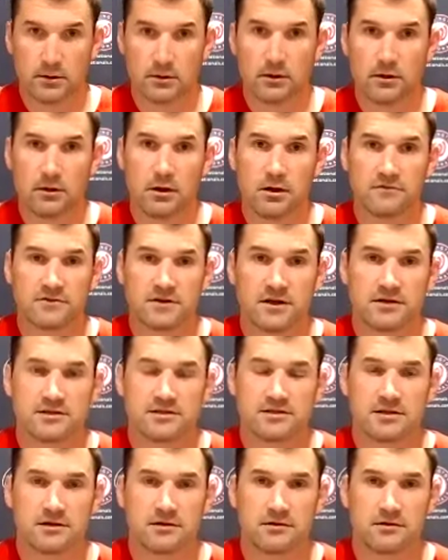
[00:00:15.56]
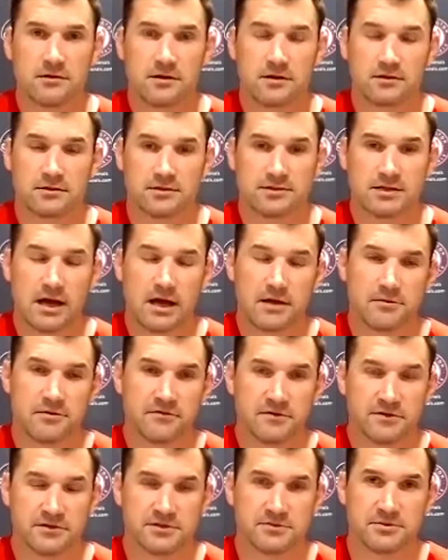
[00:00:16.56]
know, I've kind of said all along the timing
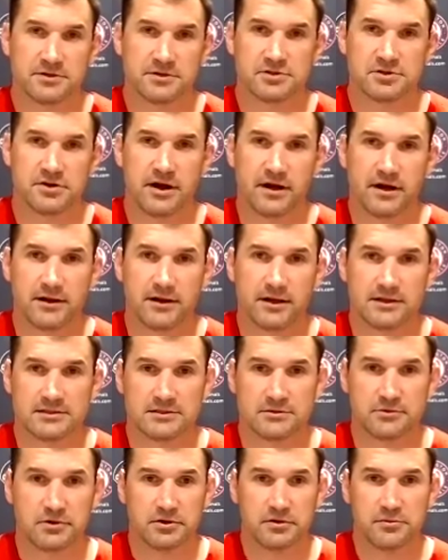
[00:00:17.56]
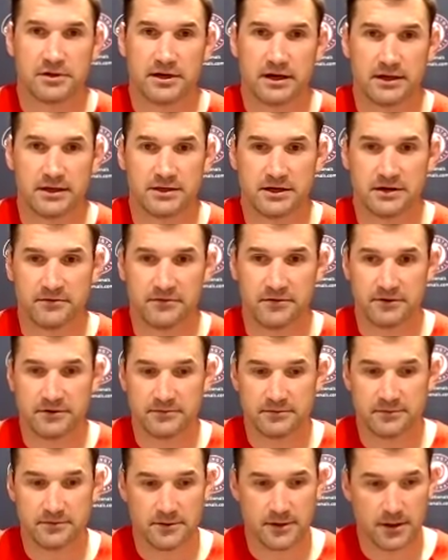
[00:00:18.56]
for spring training hasn't really been any different.
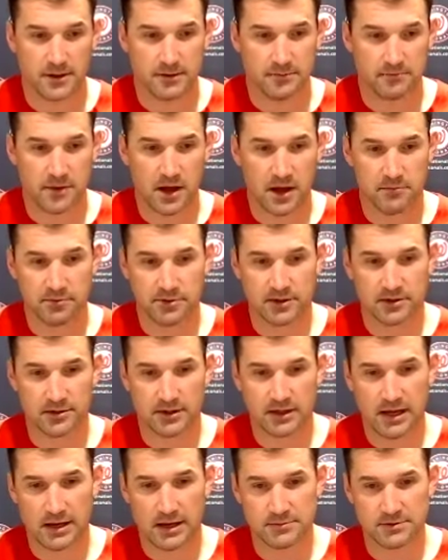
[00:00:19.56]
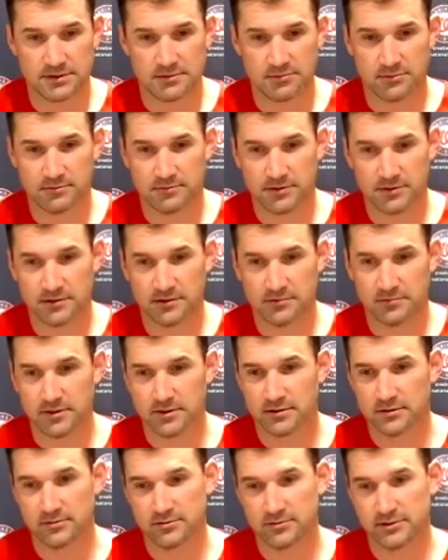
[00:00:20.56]
Not playing the games in the
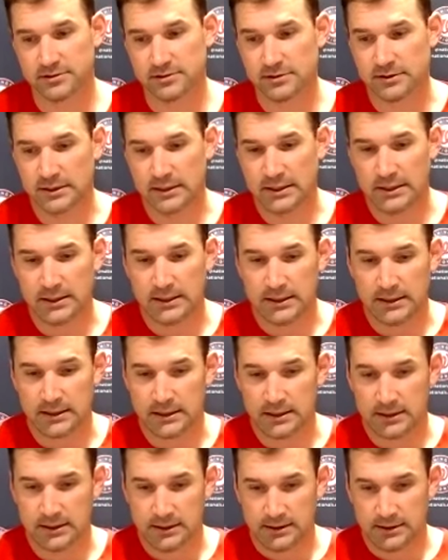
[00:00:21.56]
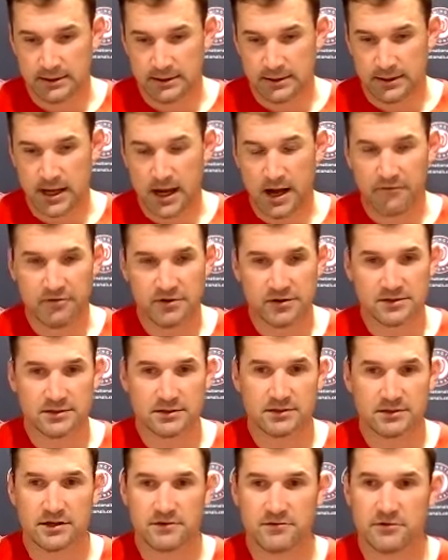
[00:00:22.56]
middle was
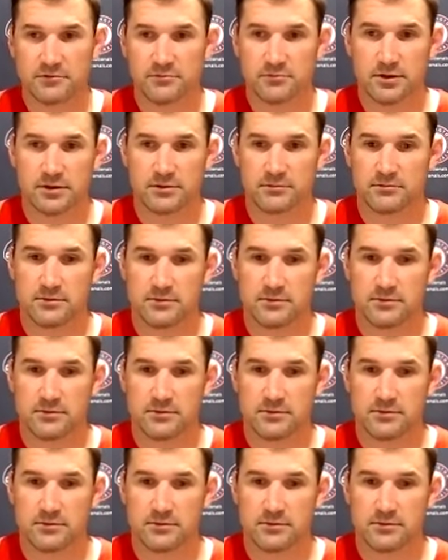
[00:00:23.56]
obviously different, but,